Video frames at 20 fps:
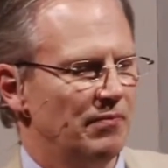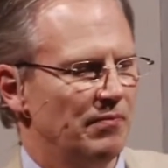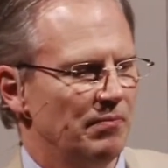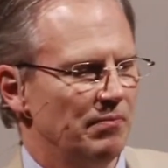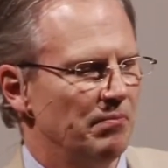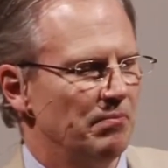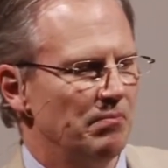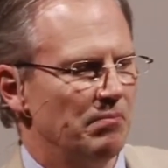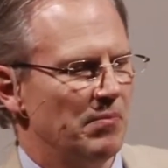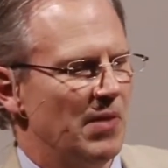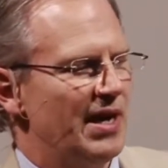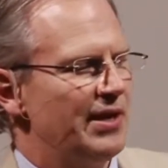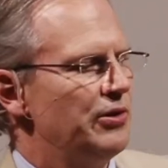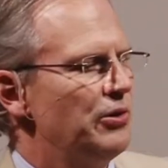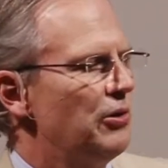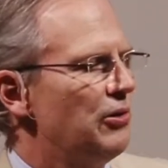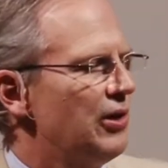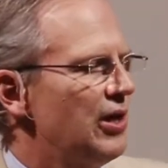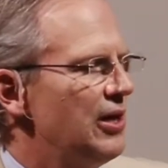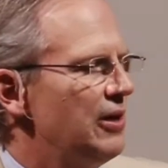
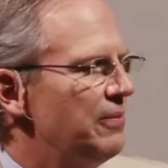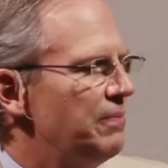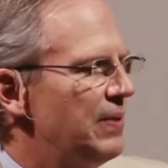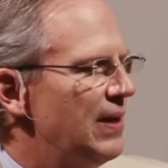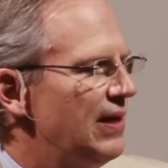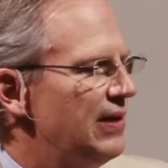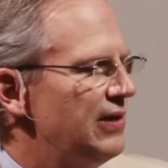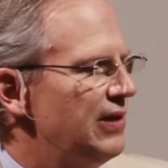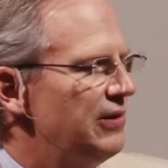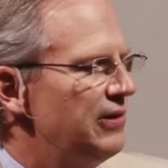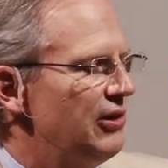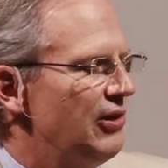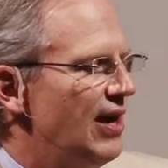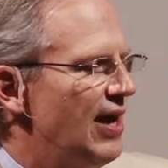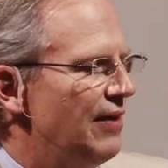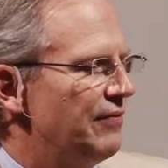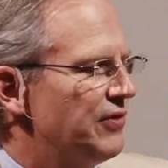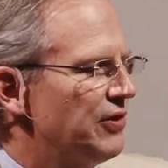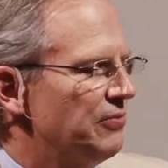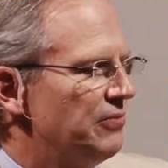minority opinion, you
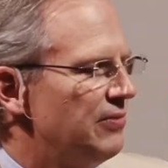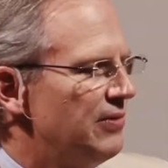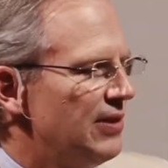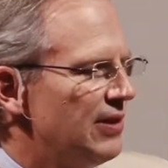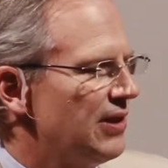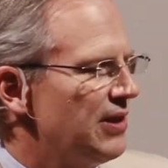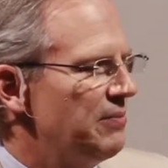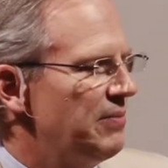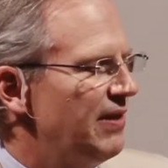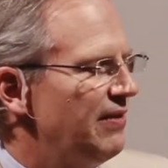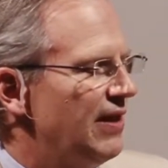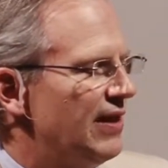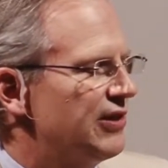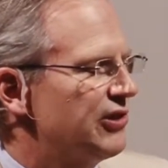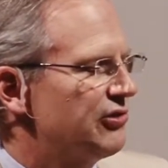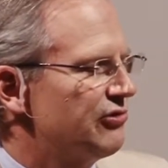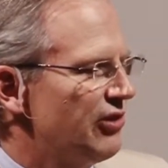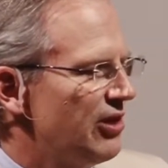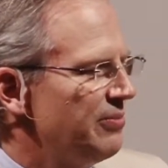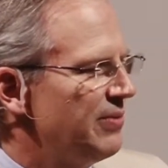have to really be
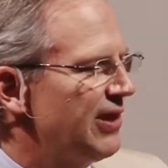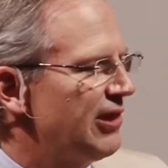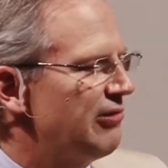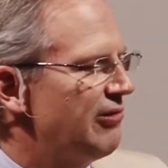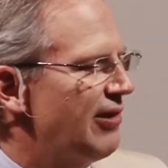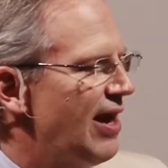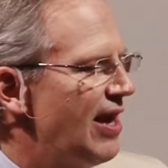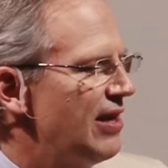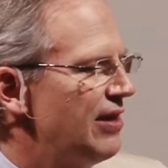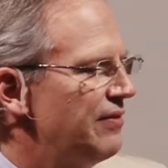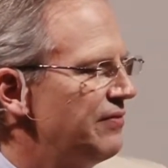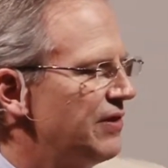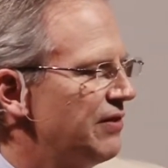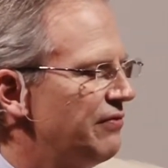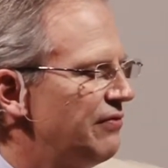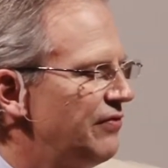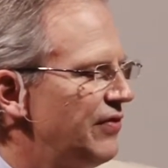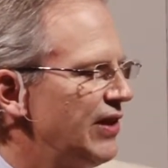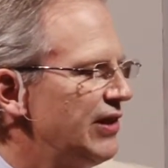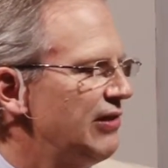extremely creative to
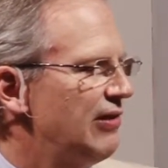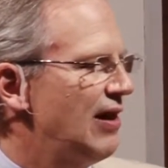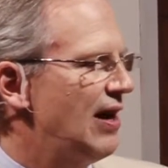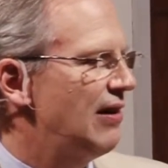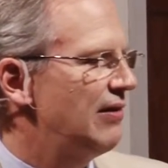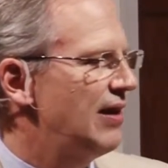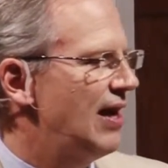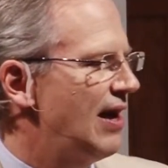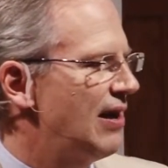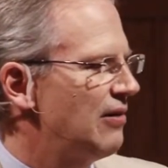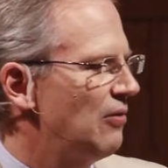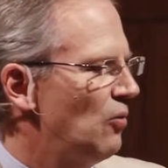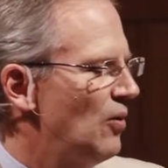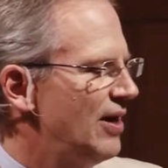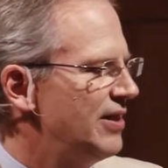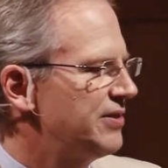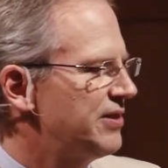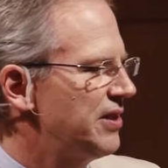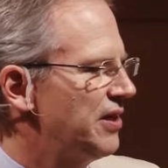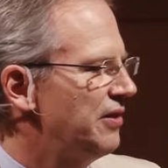figure out how
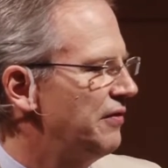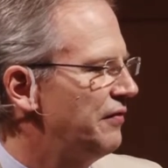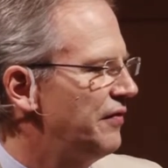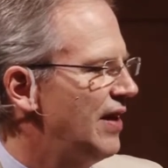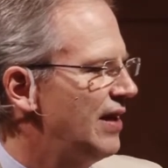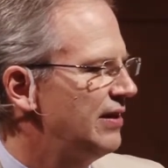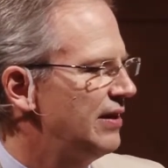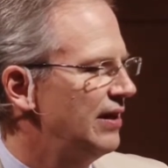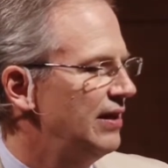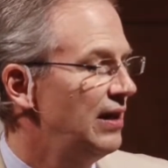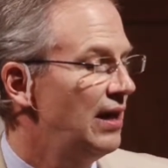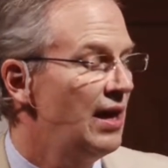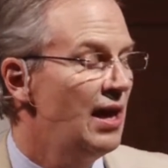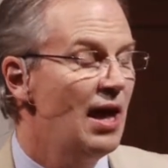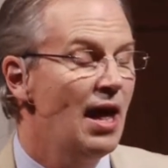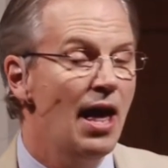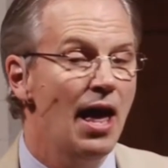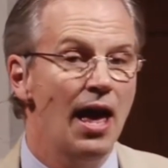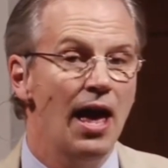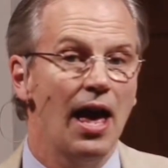ways to defend it.
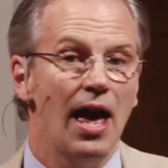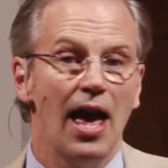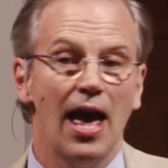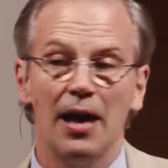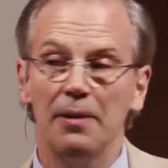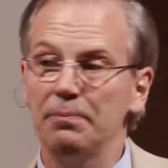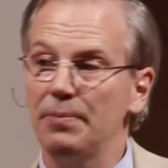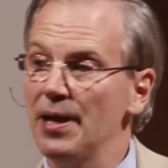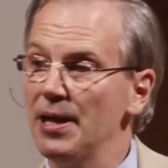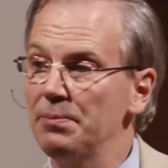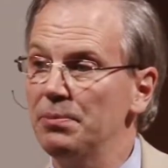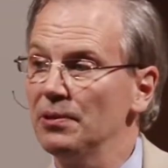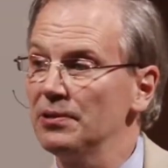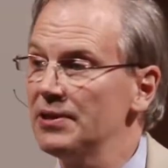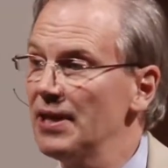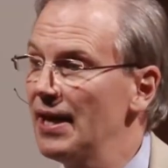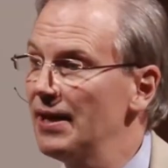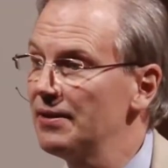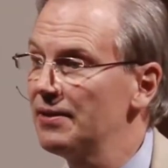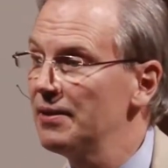And people
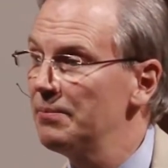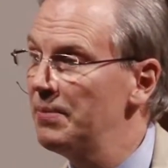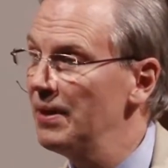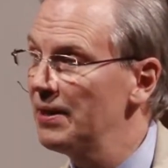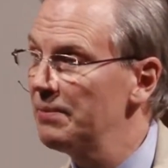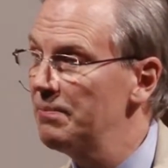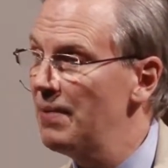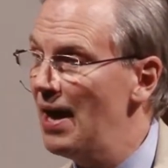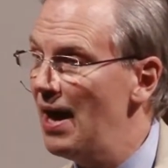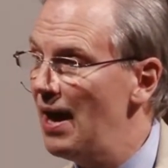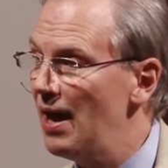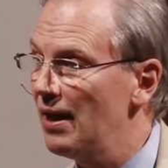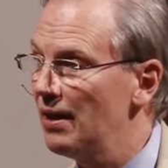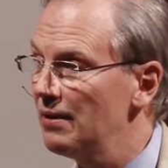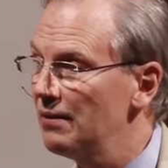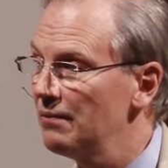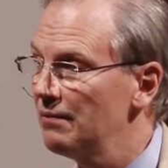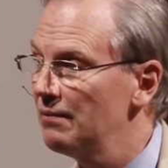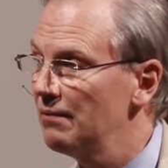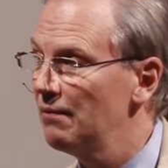take the Big
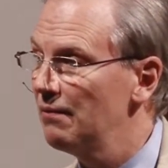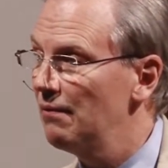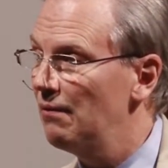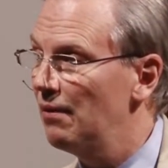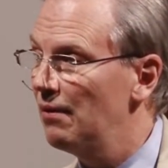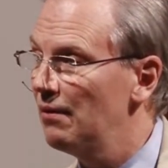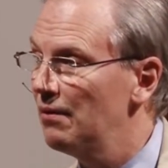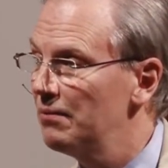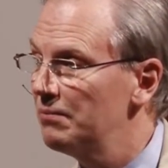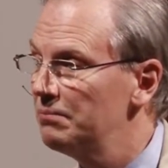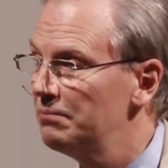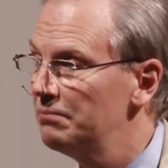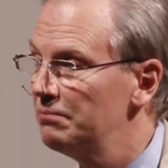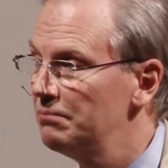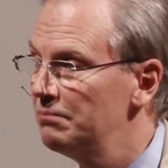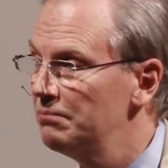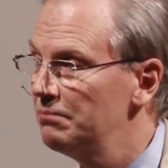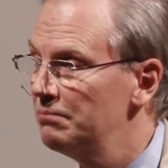Bang um,